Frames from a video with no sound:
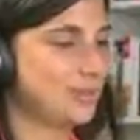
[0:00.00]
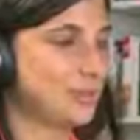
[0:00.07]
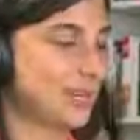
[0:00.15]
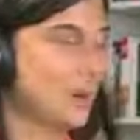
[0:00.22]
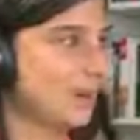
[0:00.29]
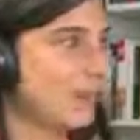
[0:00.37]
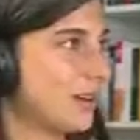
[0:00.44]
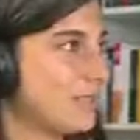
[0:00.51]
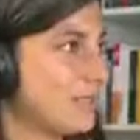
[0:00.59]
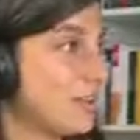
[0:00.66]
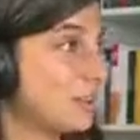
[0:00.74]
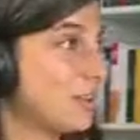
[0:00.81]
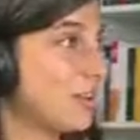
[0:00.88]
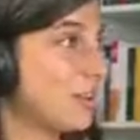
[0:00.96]
a
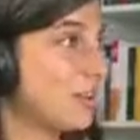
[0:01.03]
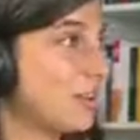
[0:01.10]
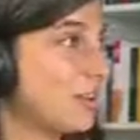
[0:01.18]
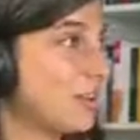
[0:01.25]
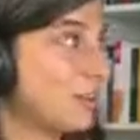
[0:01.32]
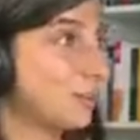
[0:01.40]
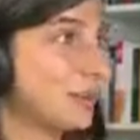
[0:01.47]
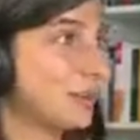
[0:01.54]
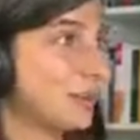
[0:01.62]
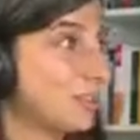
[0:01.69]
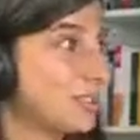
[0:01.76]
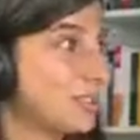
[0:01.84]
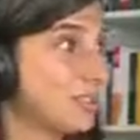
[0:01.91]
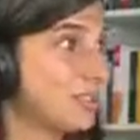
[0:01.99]
sacrifice to yourself because then you're
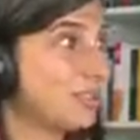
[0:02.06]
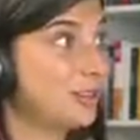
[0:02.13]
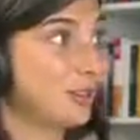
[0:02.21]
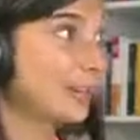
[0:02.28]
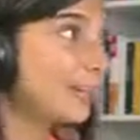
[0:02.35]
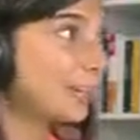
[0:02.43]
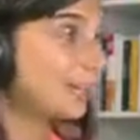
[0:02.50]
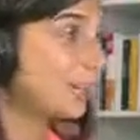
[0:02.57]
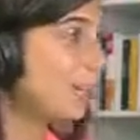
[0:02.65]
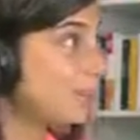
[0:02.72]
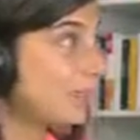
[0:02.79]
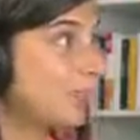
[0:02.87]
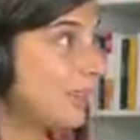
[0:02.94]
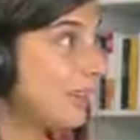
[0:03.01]
killing yourself and then you're killing a
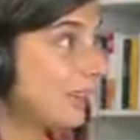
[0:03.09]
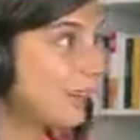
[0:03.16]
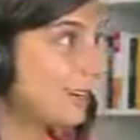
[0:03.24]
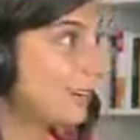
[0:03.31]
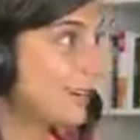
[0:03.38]
human being.